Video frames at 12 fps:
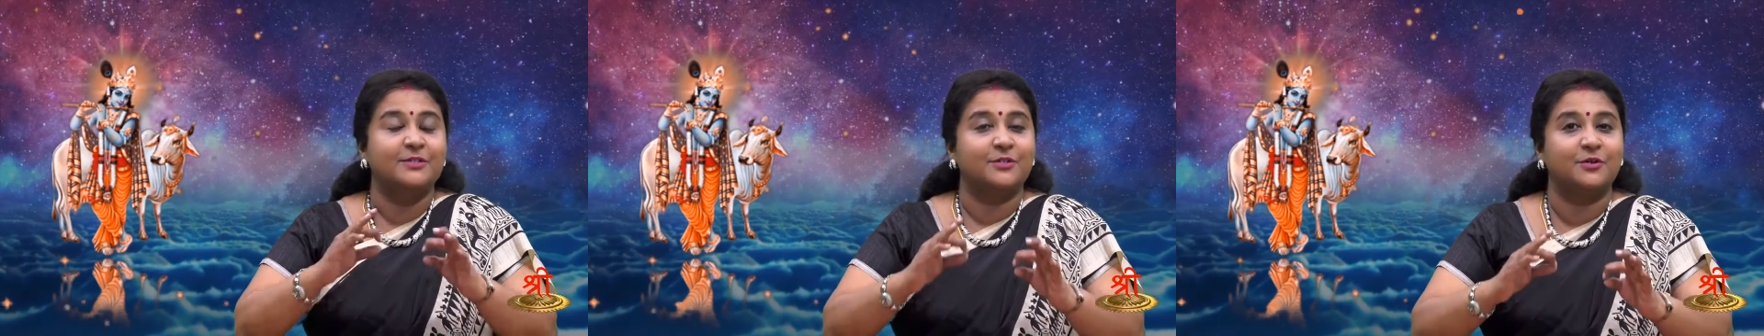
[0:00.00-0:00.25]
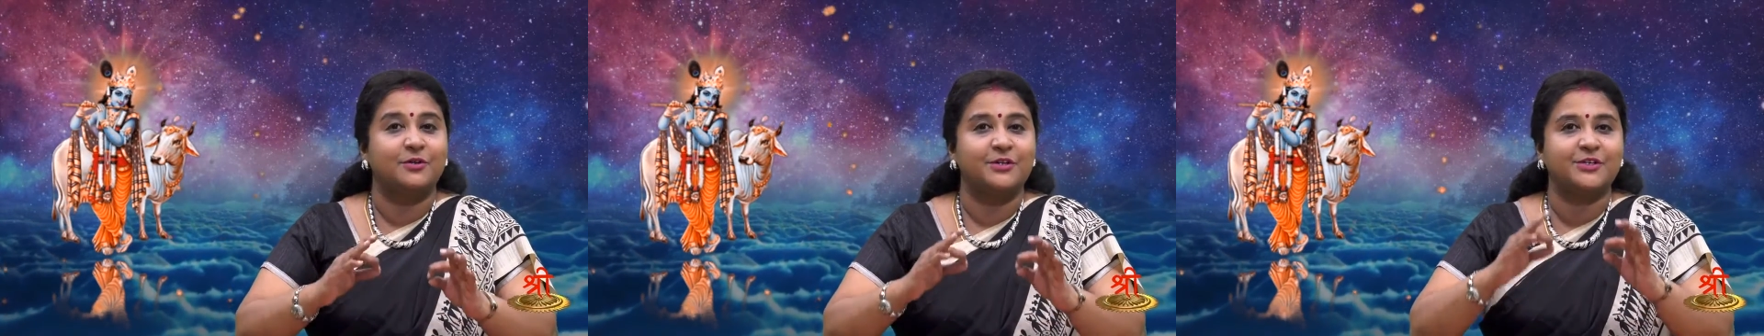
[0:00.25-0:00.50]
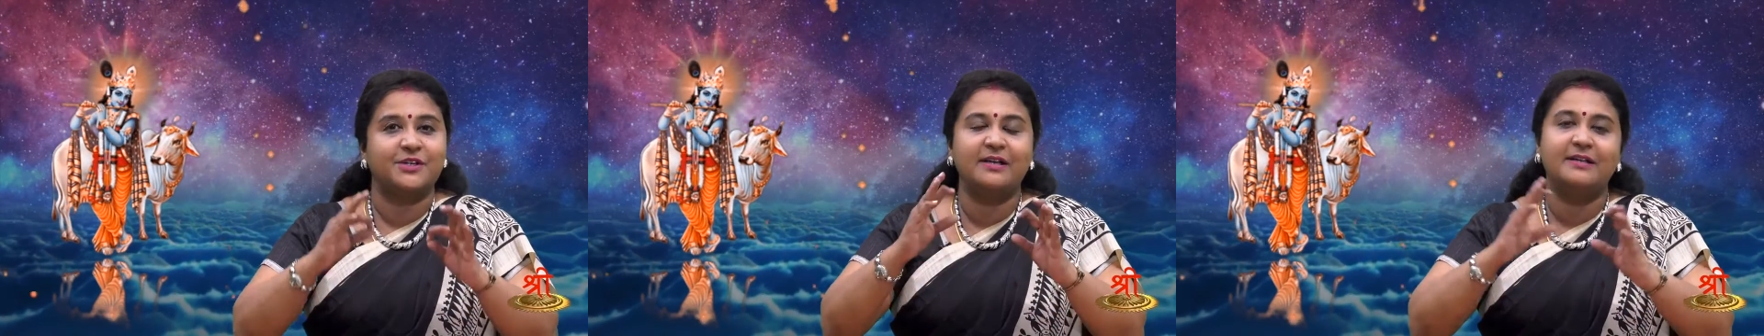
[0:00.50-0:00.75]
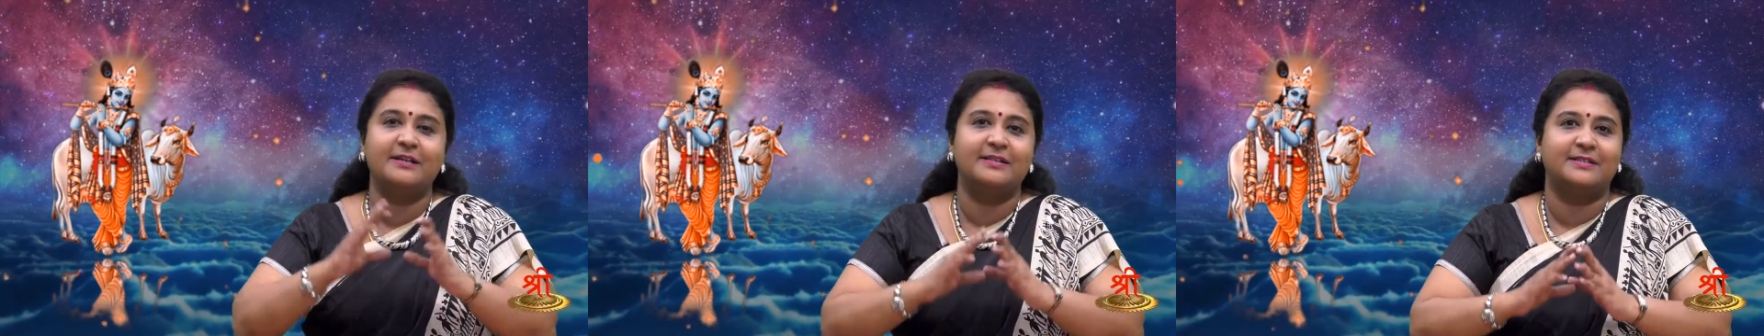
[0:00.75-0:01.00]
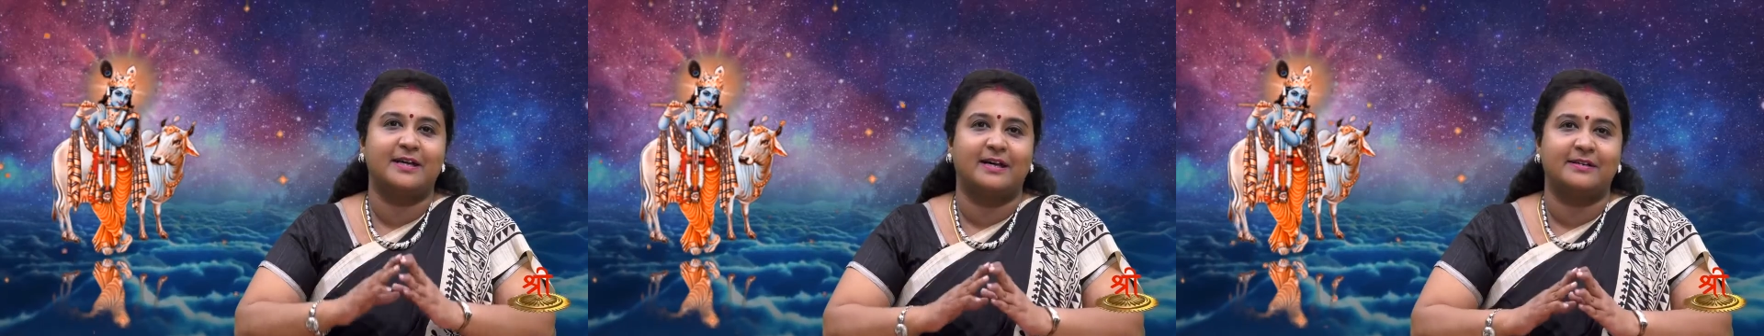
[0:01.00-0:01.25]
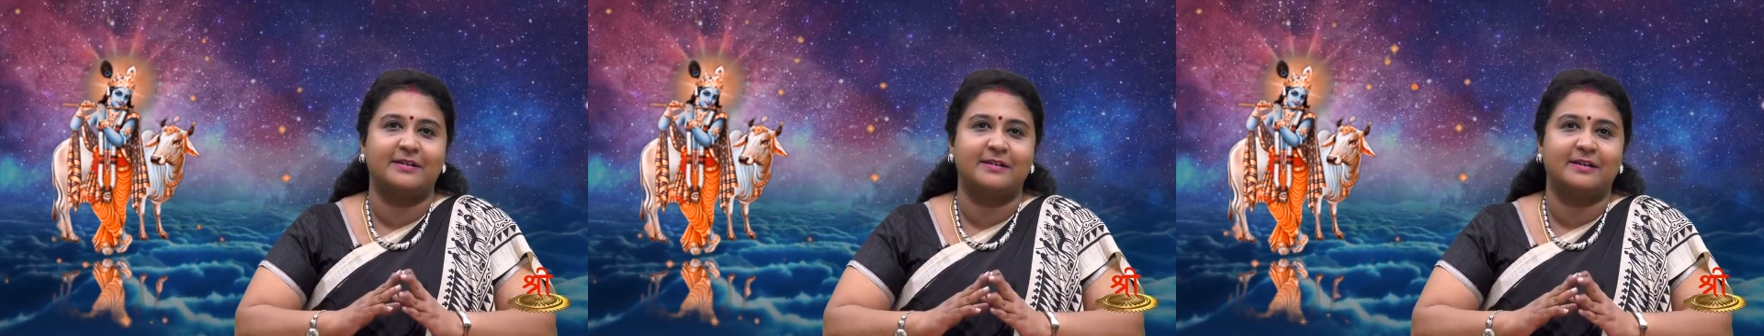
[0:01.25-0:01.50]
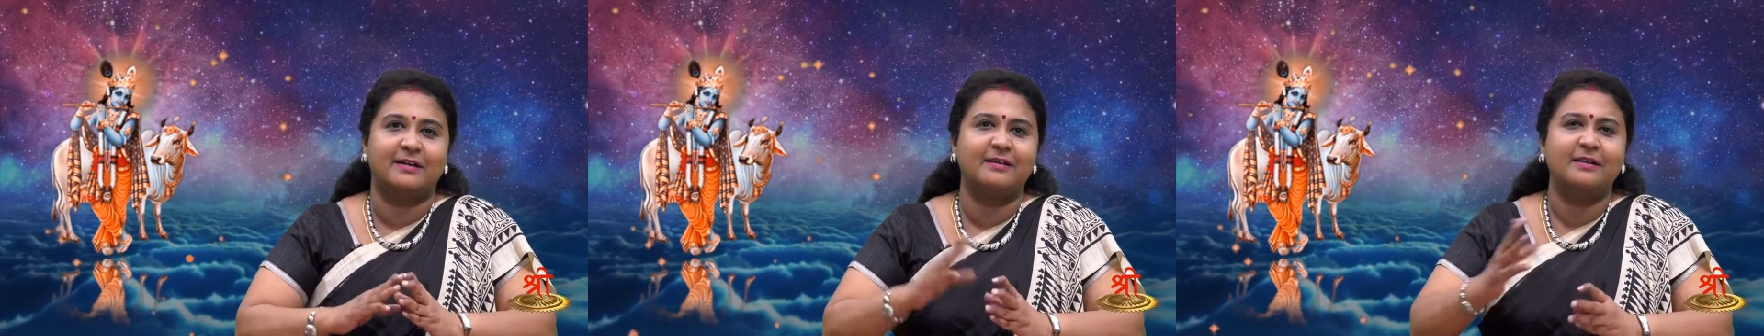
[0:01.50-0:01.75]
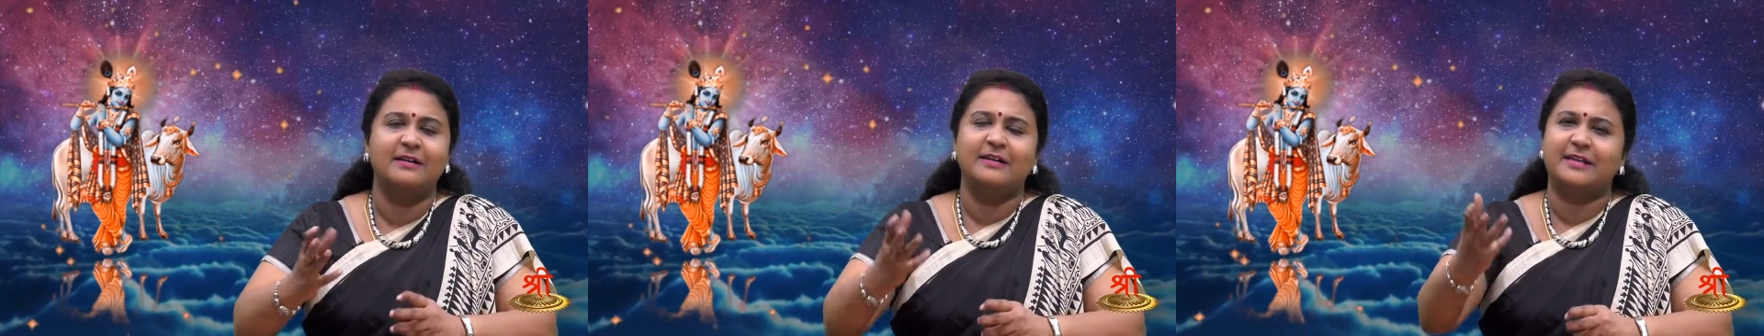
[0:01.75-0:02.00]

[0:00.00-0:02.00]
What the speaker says: So Krishna is dark in color.